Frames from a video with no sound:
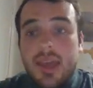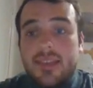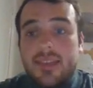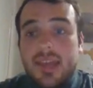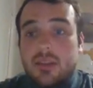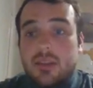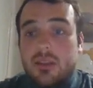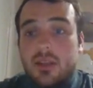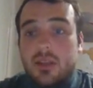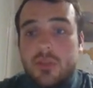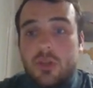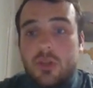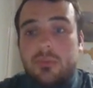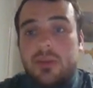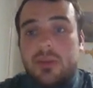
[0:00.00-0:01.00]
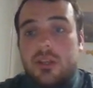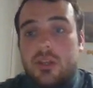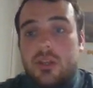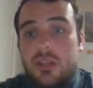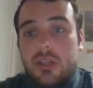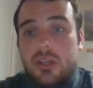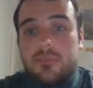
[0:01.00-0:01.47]
It's an agency of the
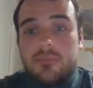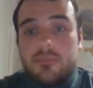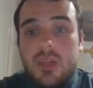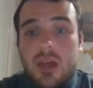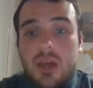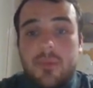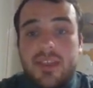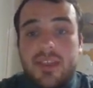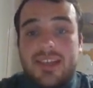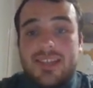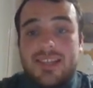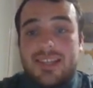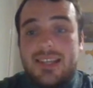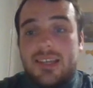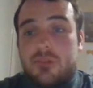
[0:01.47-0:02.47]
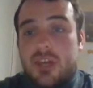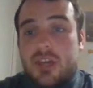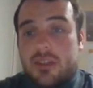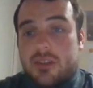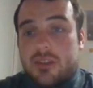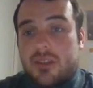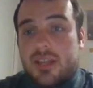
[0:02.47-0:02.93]
European Union. It's actually
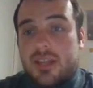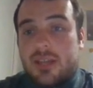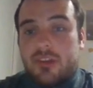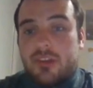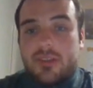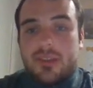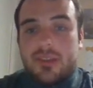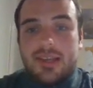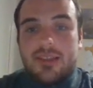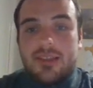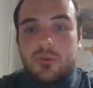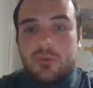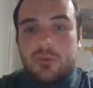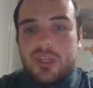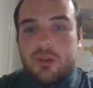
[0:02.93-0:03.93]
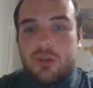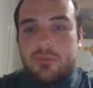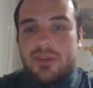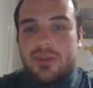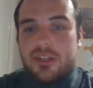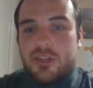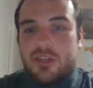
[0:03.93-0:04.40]
changed its name recently. It's called the
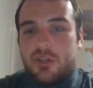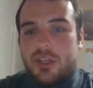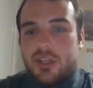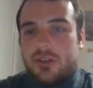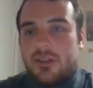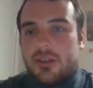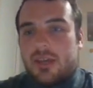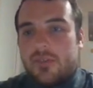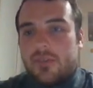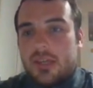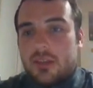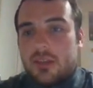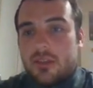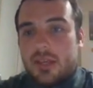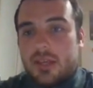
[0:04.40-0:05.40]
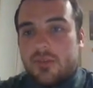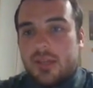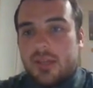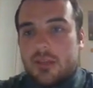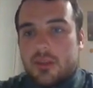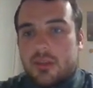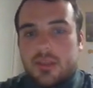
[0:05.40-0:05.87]
European Union Aviation
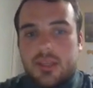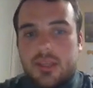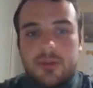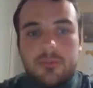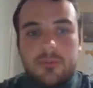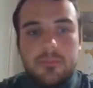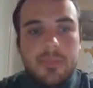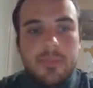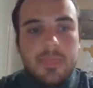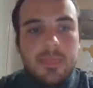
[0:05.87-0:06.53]
Safety Agency now.